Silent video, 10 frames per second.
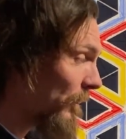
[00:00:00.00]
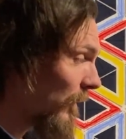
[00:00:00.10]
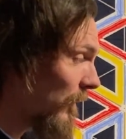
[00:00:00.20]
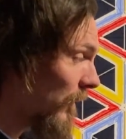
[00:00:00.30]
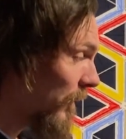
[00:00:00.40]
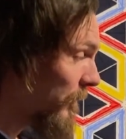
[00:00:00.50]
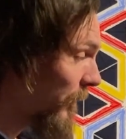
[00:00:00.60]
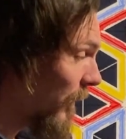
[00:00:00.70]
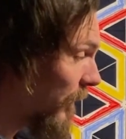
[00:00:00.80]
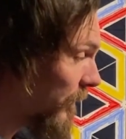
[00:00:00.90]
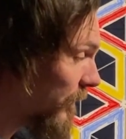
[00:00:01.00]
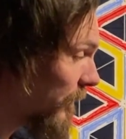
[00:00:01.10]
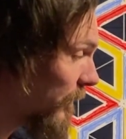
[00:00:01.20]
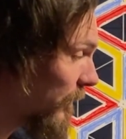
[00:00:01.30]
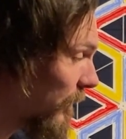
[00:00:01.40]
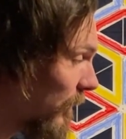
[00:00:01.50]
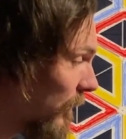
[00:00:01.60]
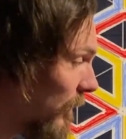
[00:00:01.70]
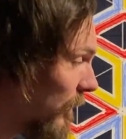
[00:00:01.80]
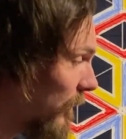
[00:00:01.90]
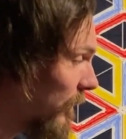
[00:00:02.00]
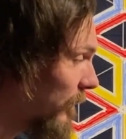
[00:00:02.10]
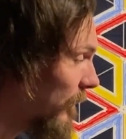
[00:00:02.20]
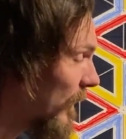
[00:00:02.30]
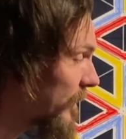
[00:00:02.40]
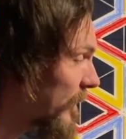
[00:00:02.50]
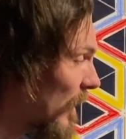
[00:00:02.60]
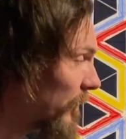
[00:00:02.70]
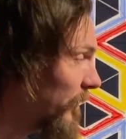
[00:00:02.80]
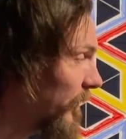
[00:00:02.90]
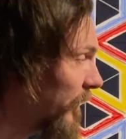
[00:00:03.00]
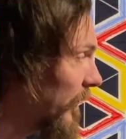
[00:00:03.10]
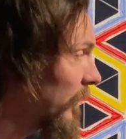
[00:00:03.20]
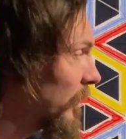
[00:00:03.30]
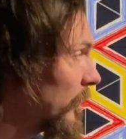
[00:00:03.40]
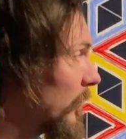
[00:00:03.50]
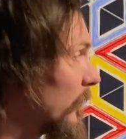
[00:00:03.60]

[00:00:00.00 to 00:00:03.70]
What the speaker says: But that's not really